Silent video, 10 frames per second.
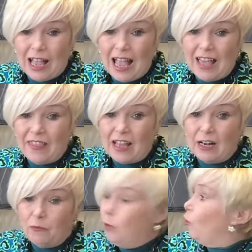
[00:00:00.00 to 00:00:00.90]
And then I
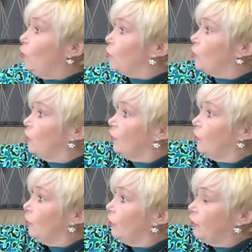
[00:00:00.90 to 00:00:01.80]
put
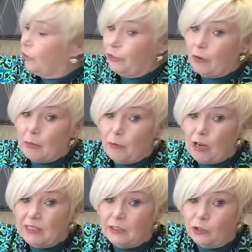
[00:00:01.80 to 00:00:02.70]
three
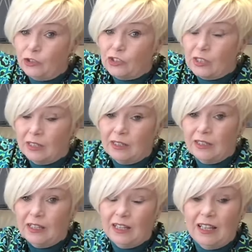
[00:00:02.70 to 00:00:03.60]
press studs
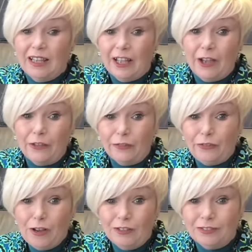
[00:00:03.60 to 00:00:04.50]
at the
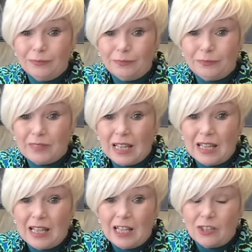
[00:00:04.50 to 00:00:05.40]
front.
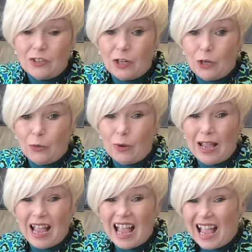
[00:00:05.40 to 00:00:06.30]
So
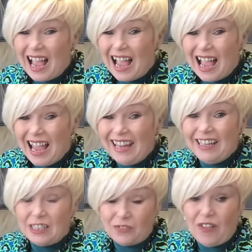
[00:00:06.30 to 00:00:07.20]

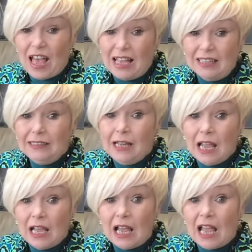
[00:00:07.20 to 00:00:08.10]
it's fine.
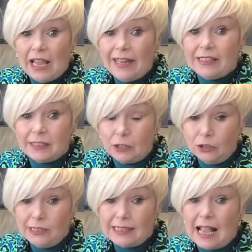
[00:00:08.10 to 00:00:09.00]
It's a good
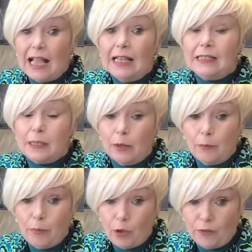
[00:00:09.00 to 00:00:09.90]
size,
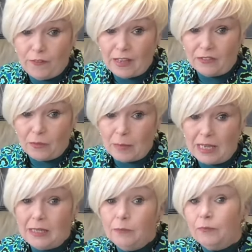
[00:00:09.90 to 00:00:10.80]
perfect for
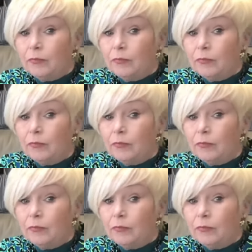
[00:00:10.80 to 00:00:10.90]
me.